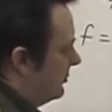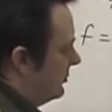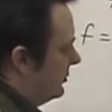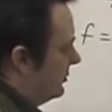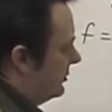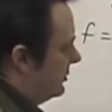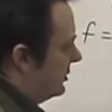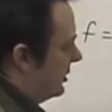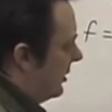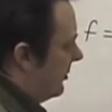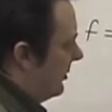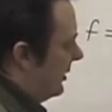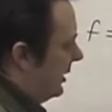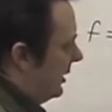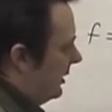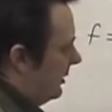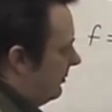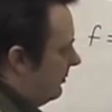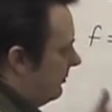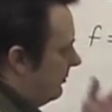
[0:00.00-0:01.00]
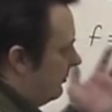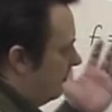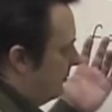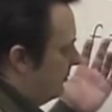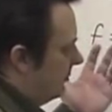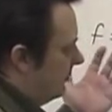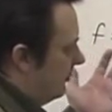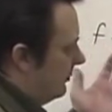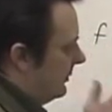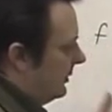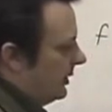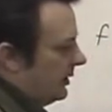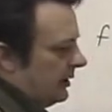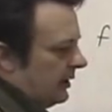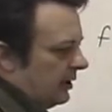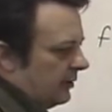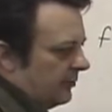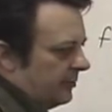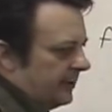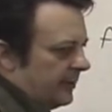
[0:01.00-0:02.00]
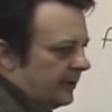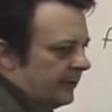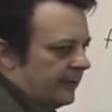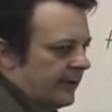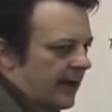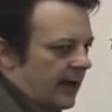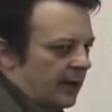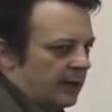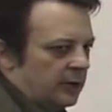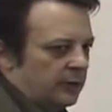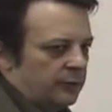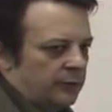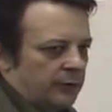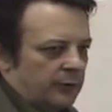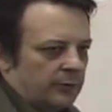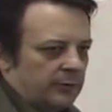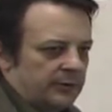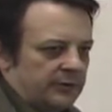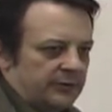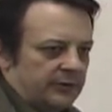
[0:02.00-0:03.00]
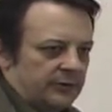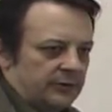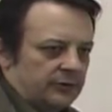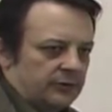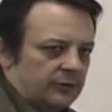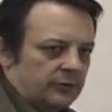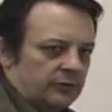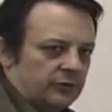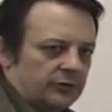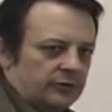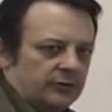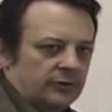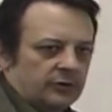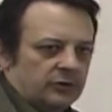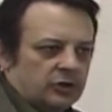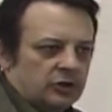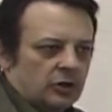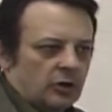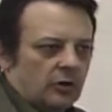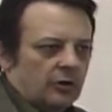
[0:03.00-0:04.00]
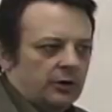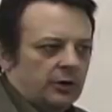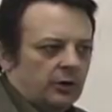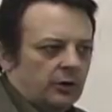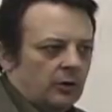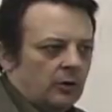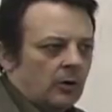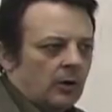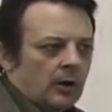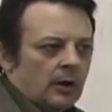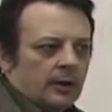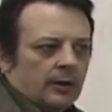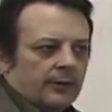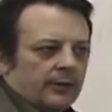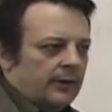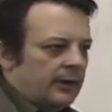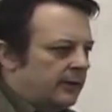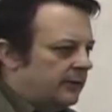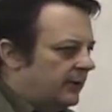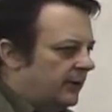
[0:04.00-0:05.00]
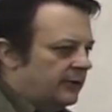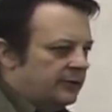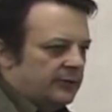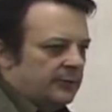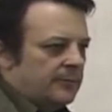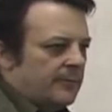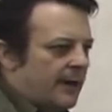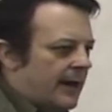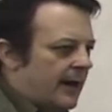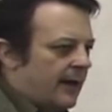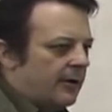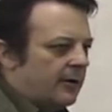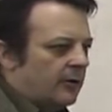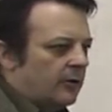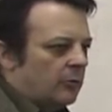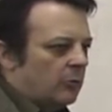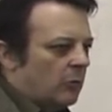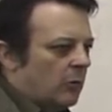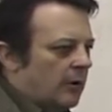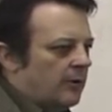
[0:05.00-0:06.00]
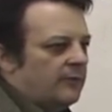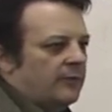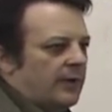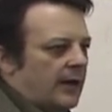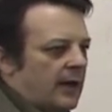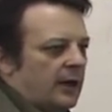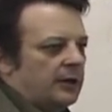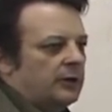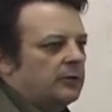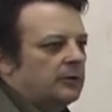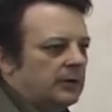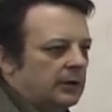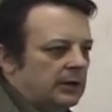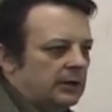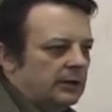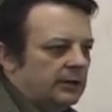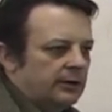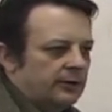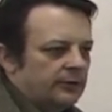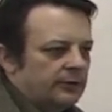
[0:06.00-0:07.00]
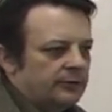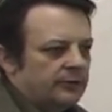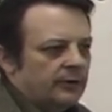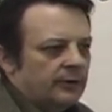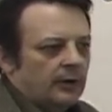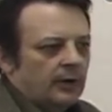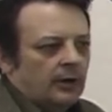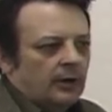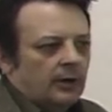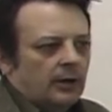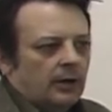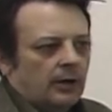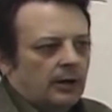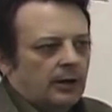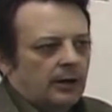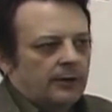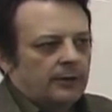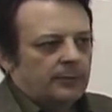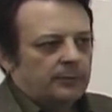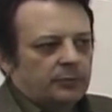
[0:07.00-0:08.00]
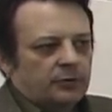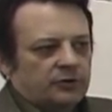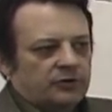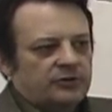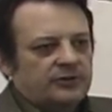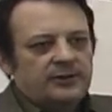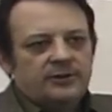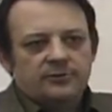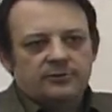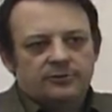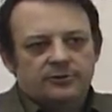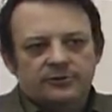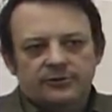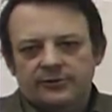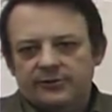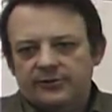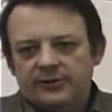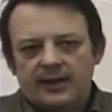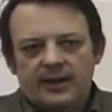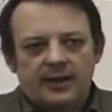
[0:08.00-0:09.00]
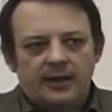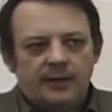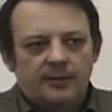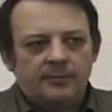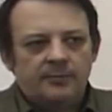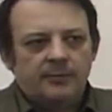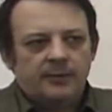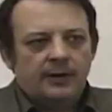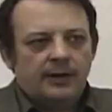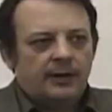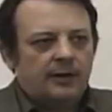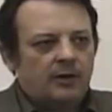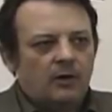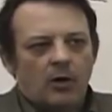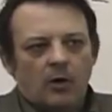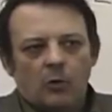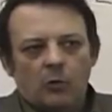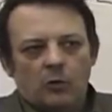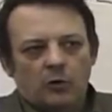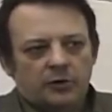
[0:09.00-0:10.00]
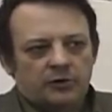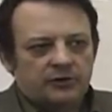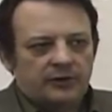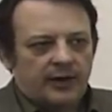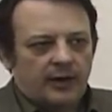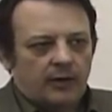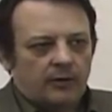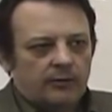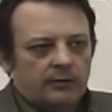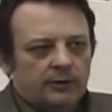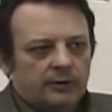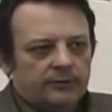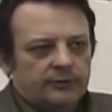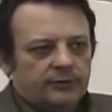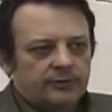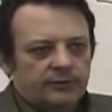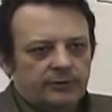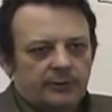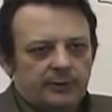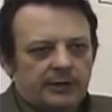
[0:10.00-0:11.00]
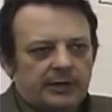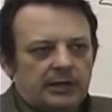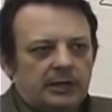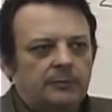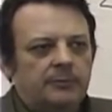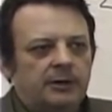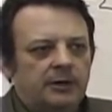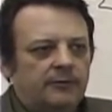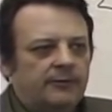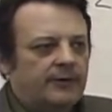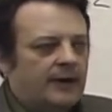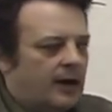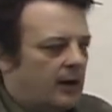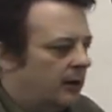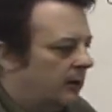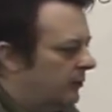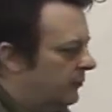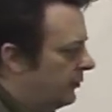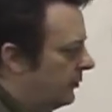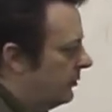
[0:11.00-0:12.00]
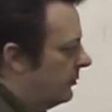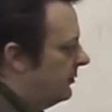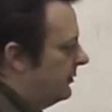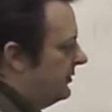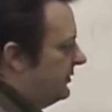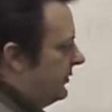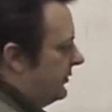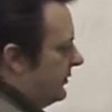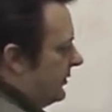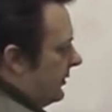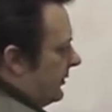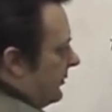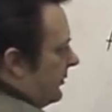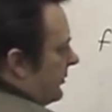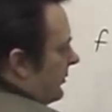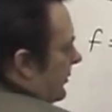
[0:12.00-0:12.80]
somebody give me a value for the resistor, just to show you that it doesn't matter what value it is, the procedure's the same and it all works out. So somebody give me a value for the resistance.